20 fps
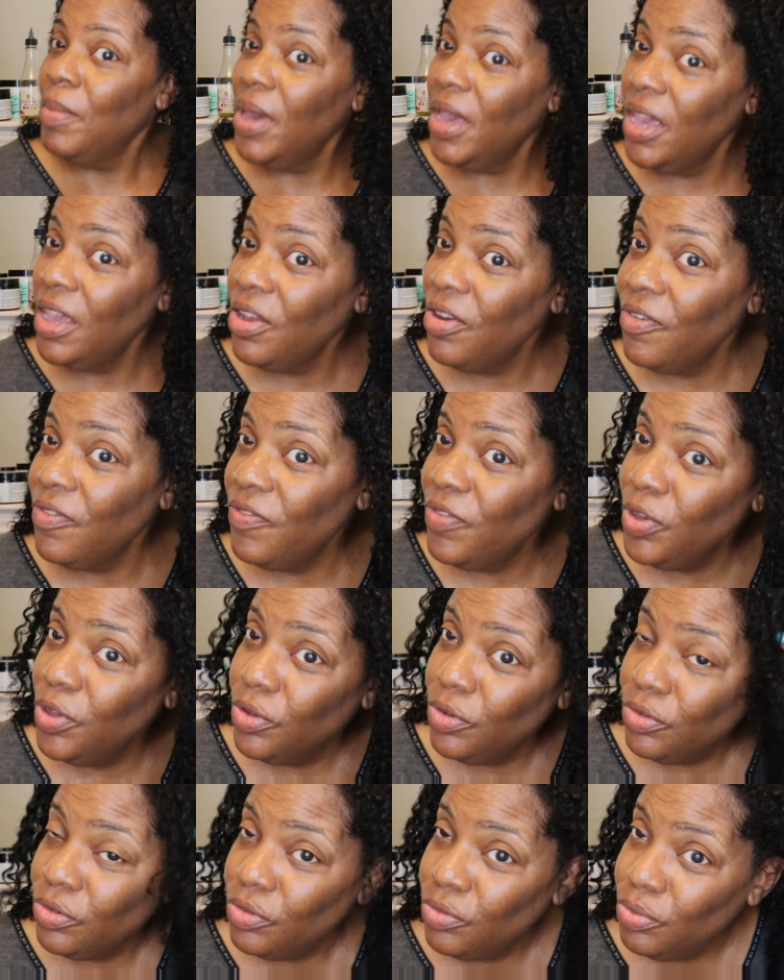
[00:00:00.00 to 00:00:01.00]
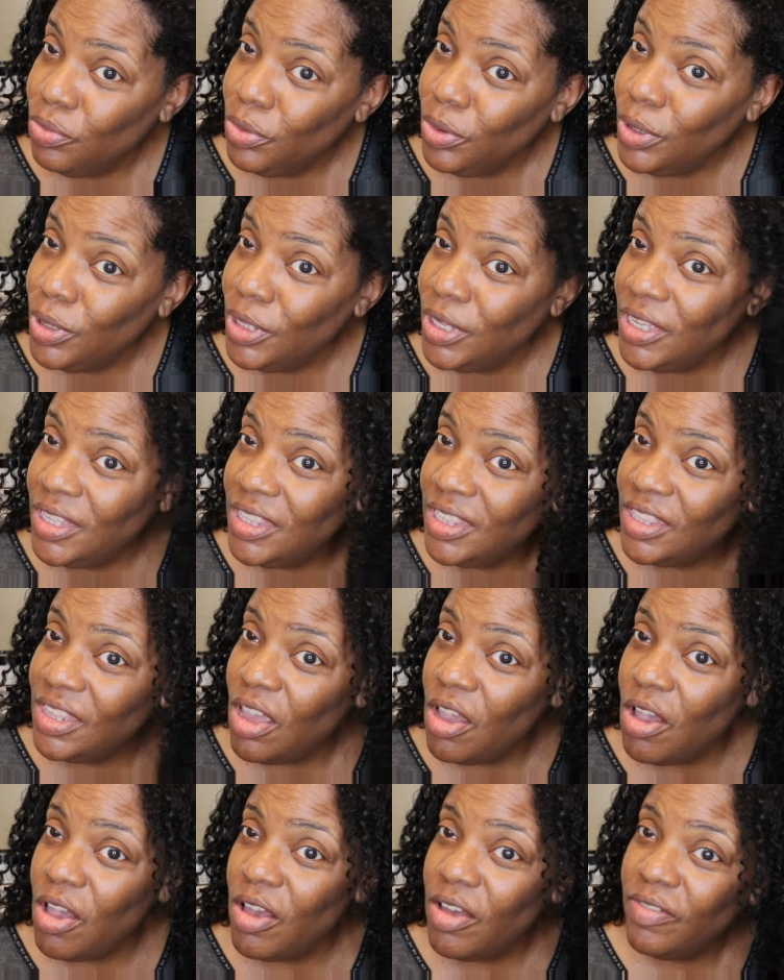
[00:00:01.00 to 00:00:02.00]
My hair feels really
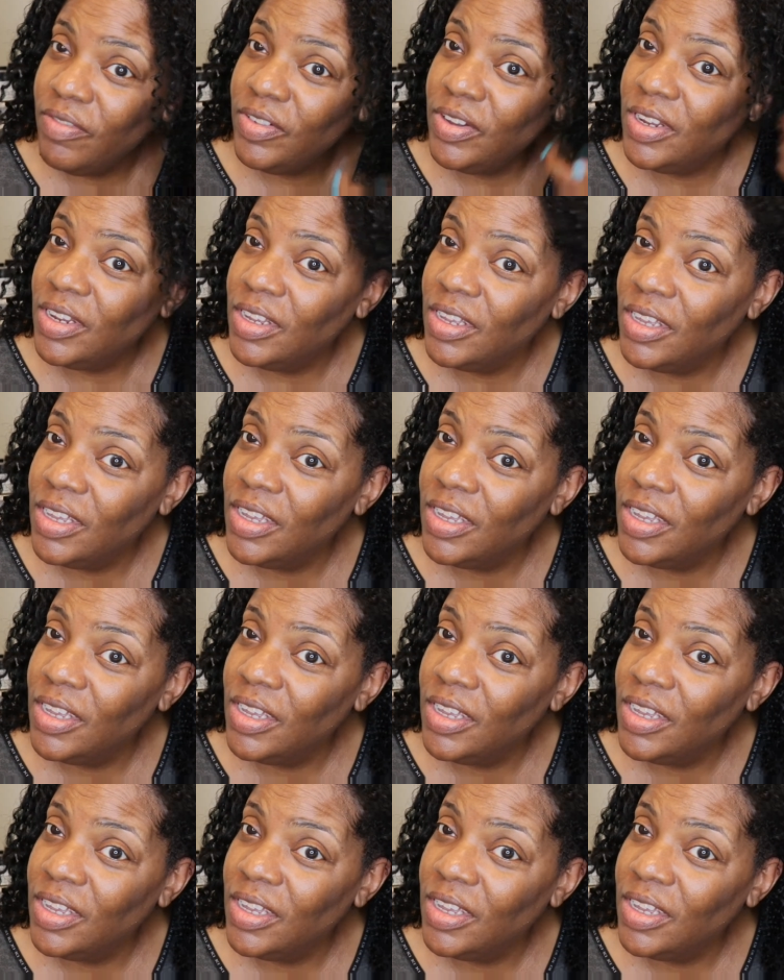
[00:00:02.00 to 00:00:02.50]
soft.